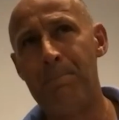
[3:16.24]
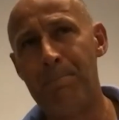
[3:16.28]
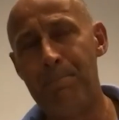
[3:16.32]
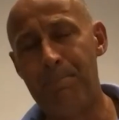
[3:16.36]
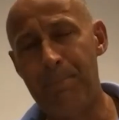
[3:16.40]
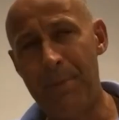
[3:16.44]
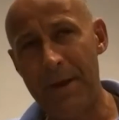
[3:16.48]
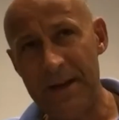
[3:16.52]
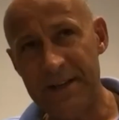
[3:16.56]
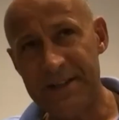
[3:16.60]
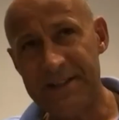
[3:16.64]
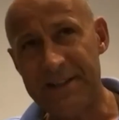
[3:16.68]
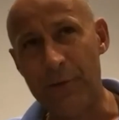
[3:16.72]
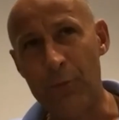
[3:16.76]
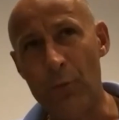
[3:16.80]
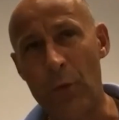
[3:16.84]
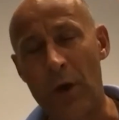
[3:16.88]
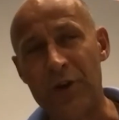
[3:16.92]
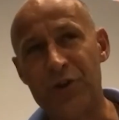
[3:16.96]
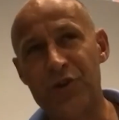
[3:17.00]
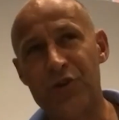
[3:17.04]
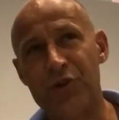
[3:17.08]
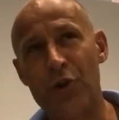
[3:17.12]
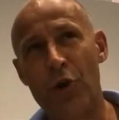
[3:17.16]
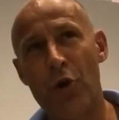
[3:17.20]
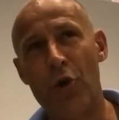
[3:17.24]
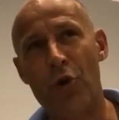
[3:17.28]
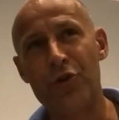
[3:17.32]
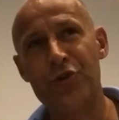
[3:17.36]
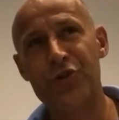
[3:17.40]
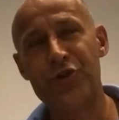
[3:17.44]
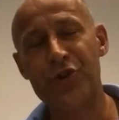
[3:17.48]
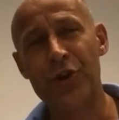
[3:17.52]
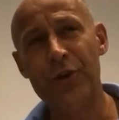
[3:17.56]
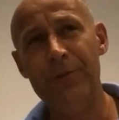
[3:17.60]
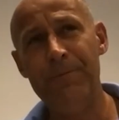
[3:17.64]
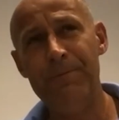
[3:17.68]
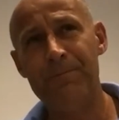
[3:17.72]
Based in West
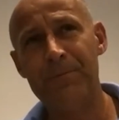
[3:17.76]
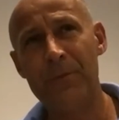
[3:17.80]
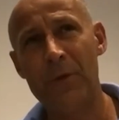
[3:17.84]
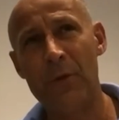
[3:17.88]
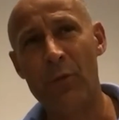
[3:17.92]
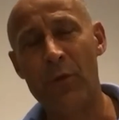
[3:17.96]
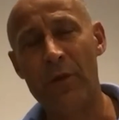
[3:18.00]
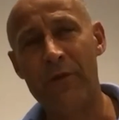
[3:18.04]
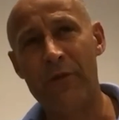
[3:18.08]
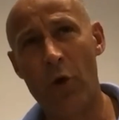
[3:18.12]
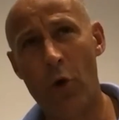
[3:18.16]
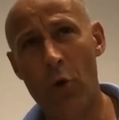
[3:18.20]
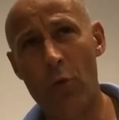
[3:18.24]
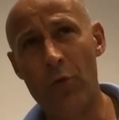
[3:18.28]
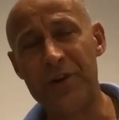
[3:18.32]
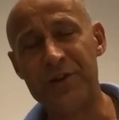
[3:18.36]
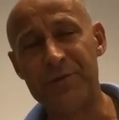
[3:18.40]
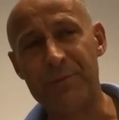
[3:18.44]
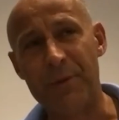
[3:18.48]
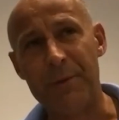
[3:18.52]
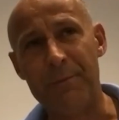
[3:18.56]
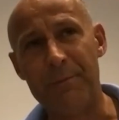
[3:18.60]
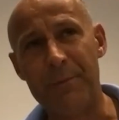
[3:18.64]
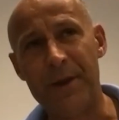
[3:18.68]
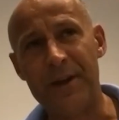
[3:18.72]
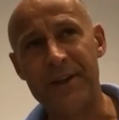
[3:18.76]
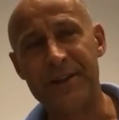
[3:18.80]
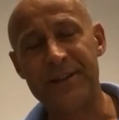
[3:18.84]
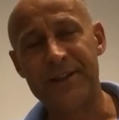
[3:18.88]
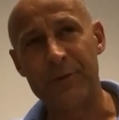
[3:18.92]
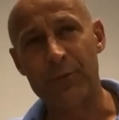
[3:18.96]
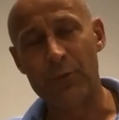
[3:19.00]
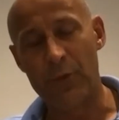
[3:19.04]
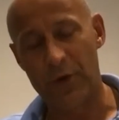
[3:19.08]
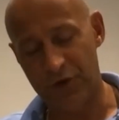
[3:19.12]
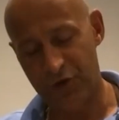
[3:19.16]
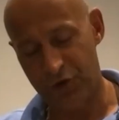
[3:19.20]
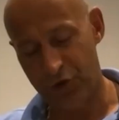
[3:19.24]
Yorkshire, we've always been based
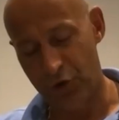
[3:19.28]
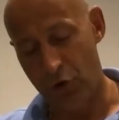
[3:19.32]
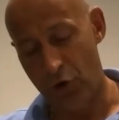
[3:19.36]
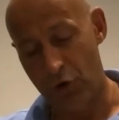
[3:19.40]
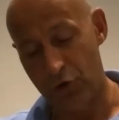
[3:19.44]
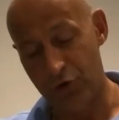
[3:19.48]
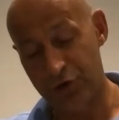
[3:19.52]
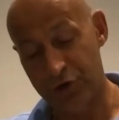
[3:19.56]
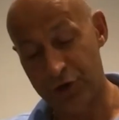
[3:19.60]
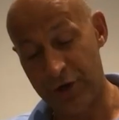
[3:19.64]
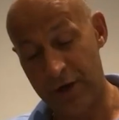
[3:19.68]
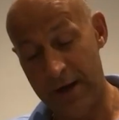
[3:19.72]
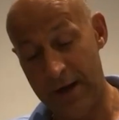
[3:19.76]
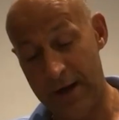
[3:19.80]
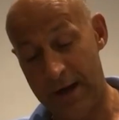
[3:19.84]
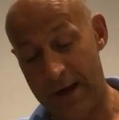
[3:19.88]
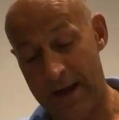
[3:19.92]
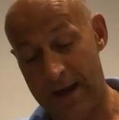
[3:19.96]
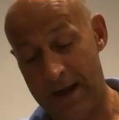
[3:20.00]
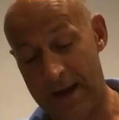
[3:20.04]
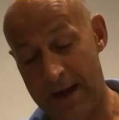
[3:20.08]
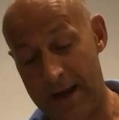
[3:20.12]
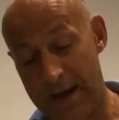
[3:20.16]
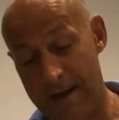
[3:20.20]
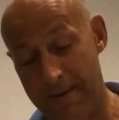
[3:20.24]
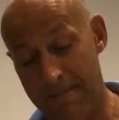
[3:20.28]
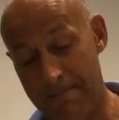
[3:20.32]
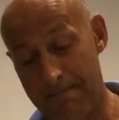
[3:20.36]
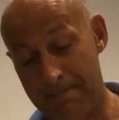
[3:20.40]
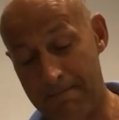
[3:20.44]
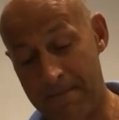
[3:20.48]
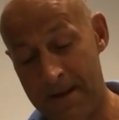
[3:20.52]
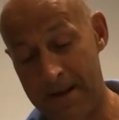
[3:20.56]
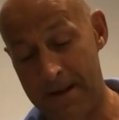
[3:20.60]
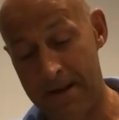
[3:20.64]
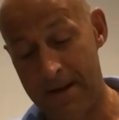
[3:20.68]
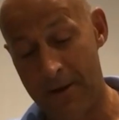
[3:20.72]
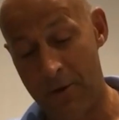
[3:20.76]
in West Yorkshire.
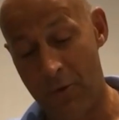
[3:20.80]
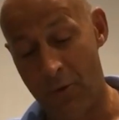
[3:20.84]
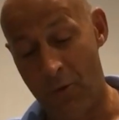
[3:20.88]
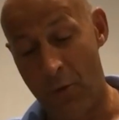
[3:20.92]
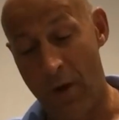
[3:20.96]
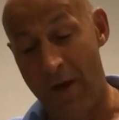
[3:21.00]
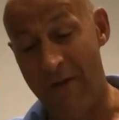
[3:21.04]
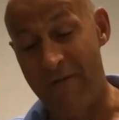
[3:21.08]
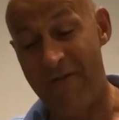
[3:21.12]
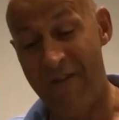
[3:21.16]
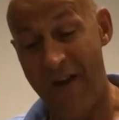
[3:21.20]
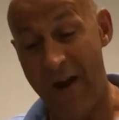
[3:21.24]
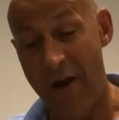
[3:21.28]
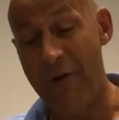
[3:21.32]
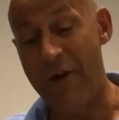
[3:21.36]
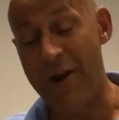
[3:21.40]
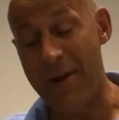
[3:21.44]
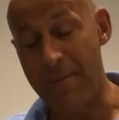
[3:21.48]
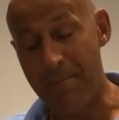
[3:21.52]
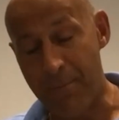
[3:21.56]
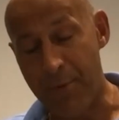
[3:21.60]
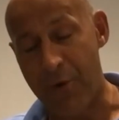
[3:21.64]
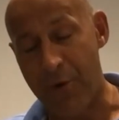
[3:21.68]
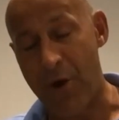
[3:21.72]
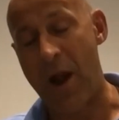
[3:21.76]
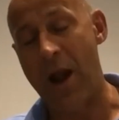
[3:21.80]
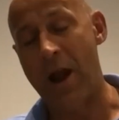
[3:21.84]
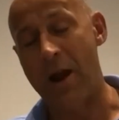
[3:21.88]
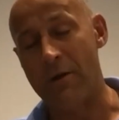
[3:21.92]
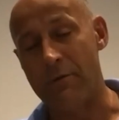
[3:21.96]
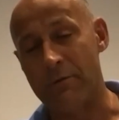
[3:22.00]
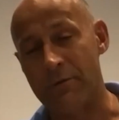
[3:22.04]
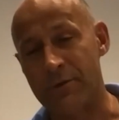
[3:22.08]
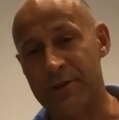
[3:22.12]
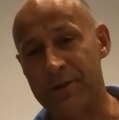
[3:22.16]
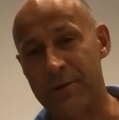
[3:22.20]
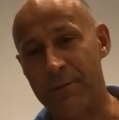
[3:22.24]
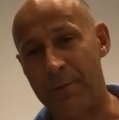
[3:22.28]
We're very
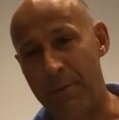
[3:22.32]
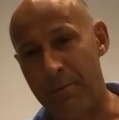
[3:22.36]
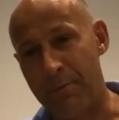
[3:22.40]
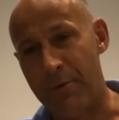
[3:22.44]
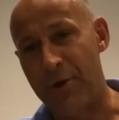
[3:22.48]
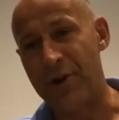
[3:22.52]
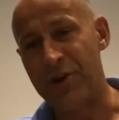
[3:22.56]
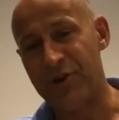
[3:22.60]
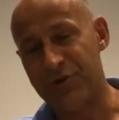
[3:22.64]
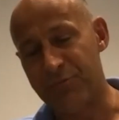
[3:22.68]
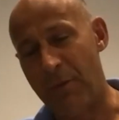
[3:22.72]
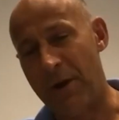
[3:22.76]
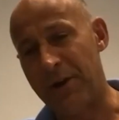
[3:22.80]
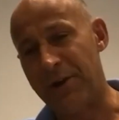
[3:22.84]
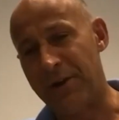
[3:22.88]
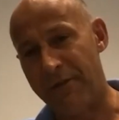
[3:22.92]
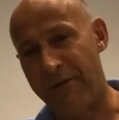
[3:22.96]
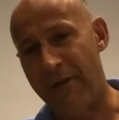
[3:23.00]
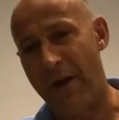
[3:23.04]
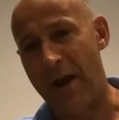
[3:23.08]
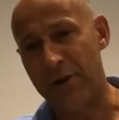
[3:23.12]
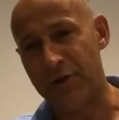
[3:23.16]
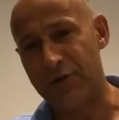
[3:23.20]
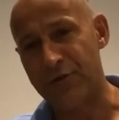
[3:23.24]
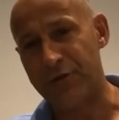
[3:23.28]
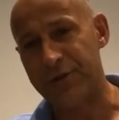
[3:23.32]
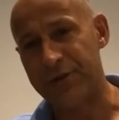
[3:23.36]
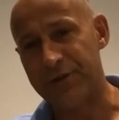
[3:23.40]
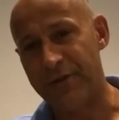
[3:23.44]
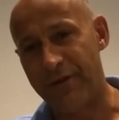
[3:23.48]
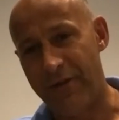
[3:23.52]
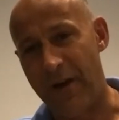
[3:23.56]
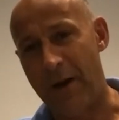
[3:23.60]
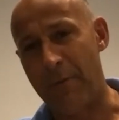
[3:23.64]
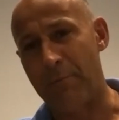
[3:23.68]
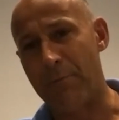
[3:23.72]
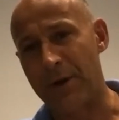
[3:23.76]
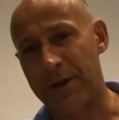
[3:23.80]
proud to be British manufacturers of
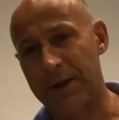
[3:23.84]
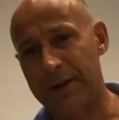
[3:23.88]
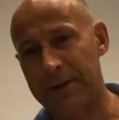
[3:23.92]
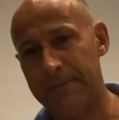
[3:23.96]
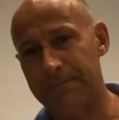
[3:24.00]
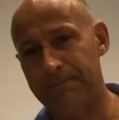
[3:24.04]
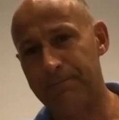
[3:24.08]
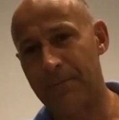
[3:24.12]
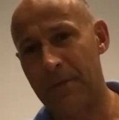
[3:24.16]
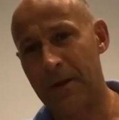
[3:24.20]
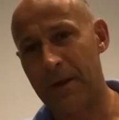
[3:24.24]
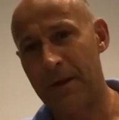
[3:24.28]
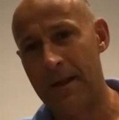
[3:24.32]
fabric.